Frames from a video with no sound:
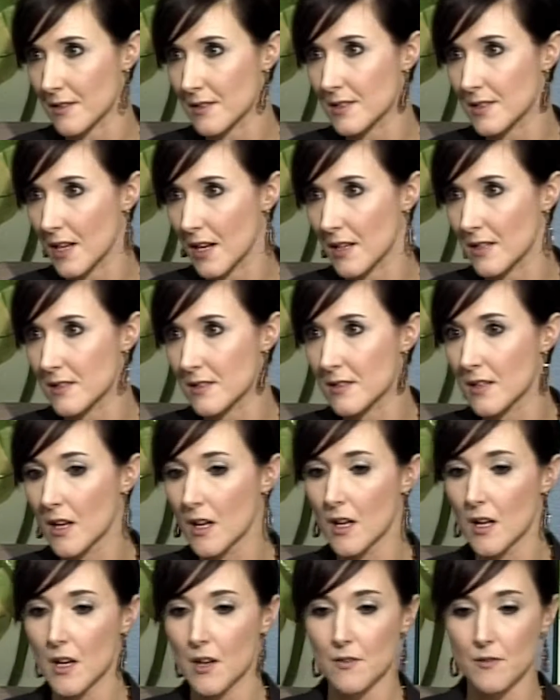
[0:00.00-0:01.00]
States,
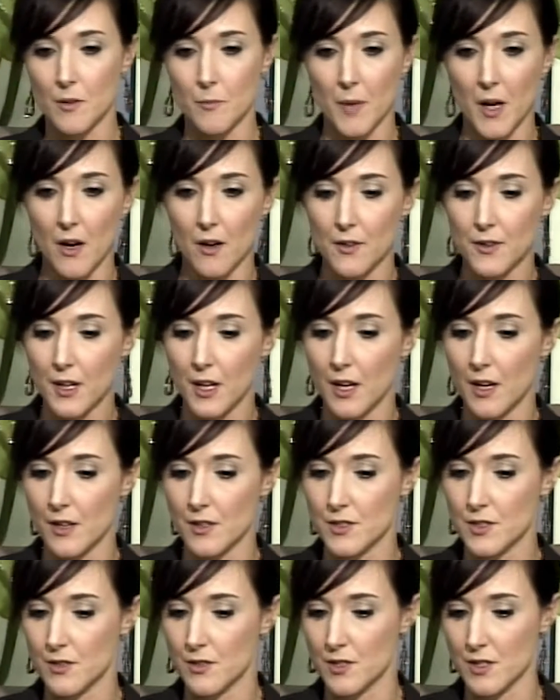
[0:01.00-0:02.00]
from
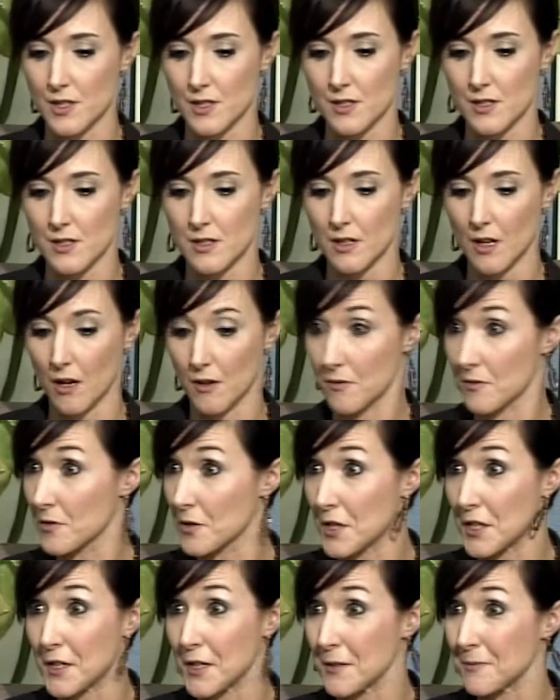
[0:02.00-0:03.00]
healthcare to just our
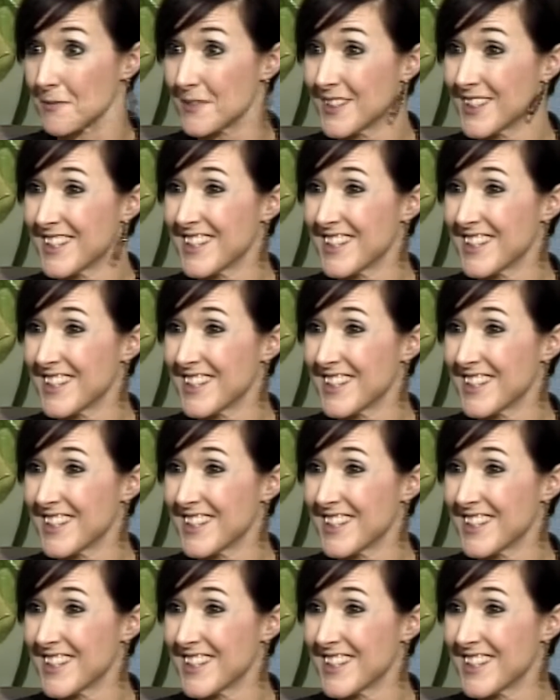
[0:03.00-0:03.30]
freedom,